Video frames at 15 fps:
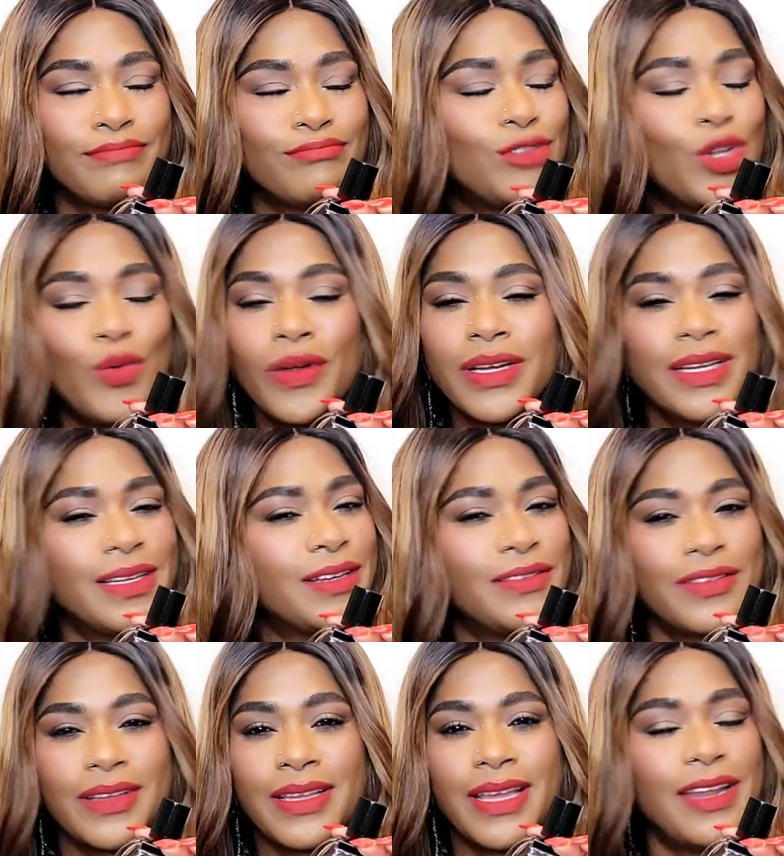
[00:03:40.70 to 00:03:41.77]
No one
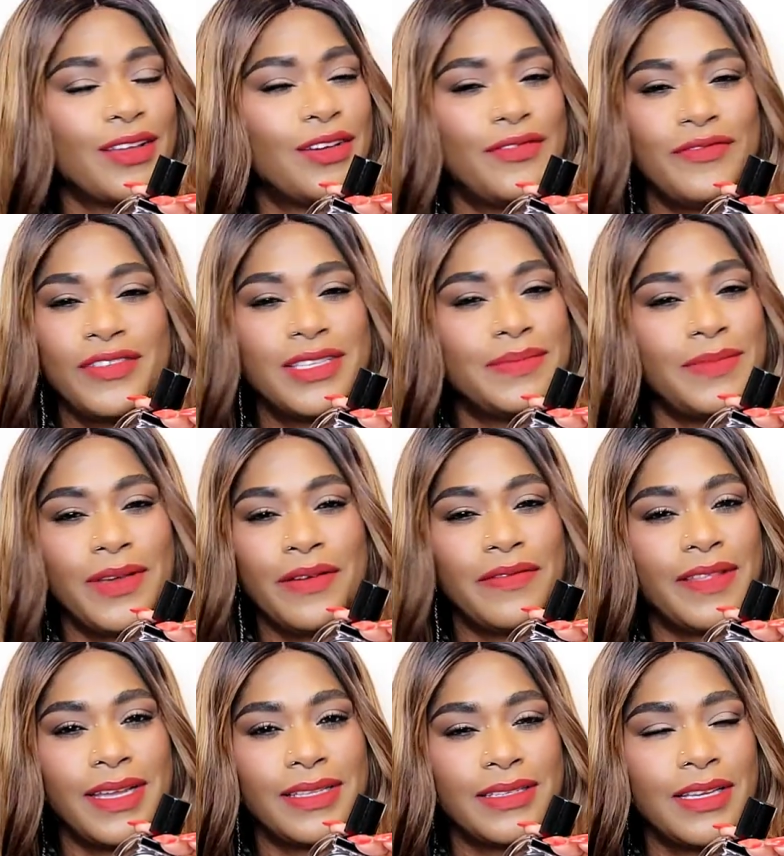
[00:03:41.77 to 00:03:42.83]
can convince me of
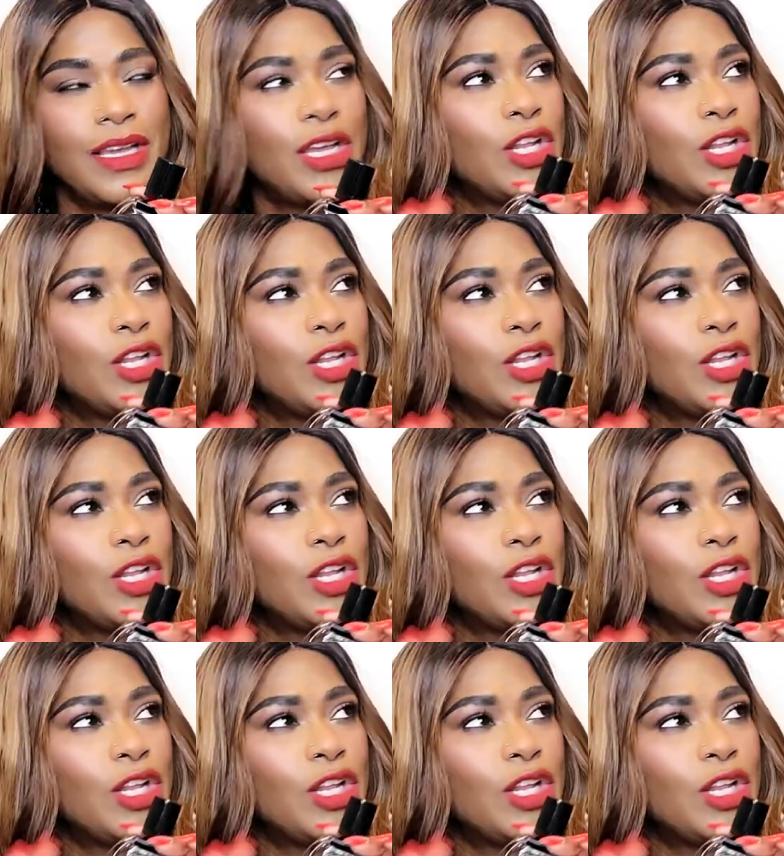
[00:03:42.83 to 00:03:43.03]
that.